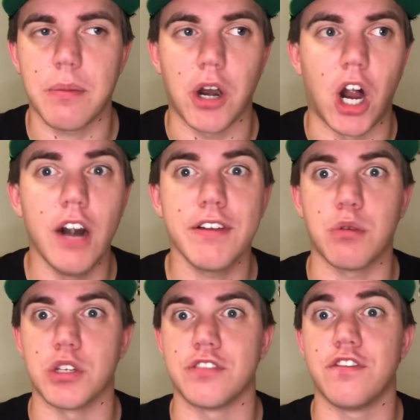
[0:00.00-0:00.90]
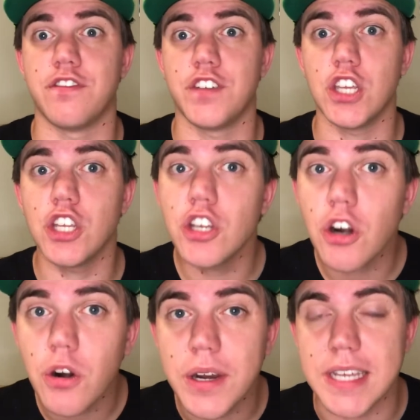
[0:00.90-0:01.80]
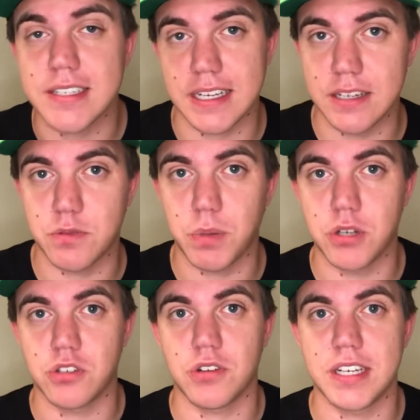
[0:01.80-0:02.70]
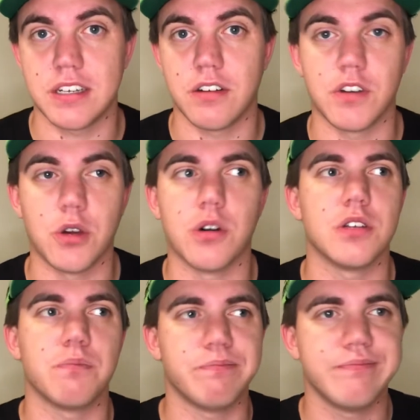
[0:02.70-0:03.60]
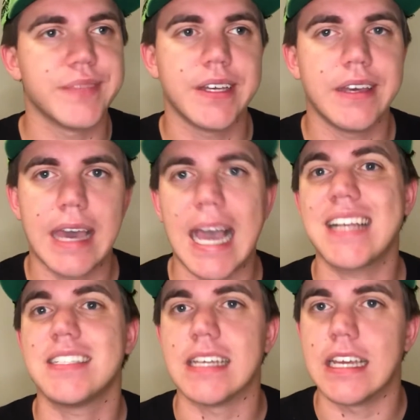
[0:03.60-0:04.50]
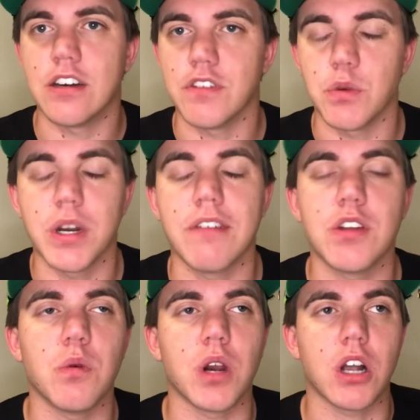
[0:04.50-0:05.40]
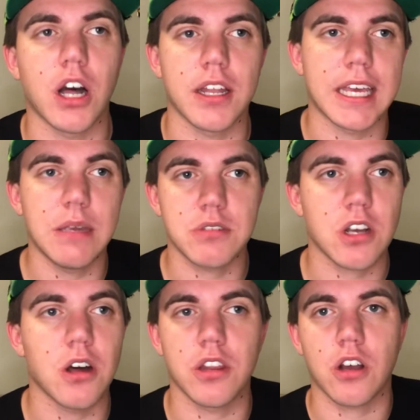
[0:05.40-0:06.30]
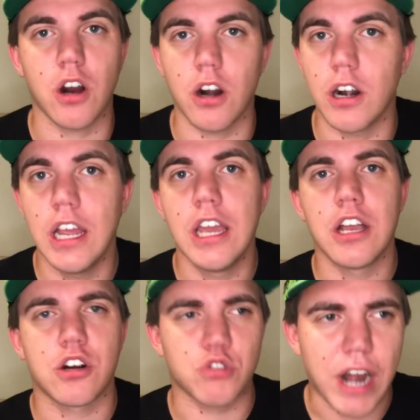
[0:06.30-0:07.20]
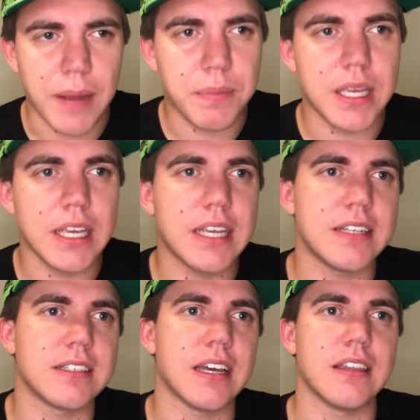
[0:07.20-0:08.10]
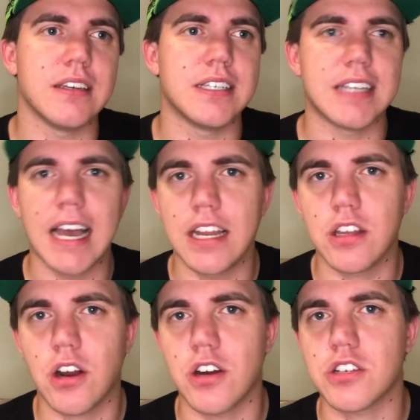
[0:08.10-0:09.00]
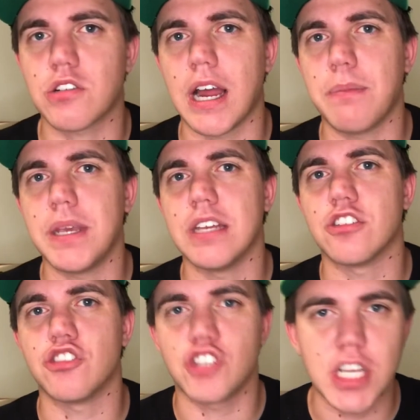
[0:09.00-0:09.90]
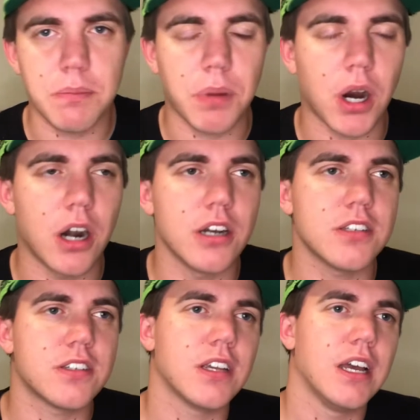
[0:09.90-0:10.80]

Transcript: but Harvick was furious in his post-race interview or his exit interview, whatever you want to call it. He was calling the car crappy. He said the design of the car is crappy. It's cheap parts.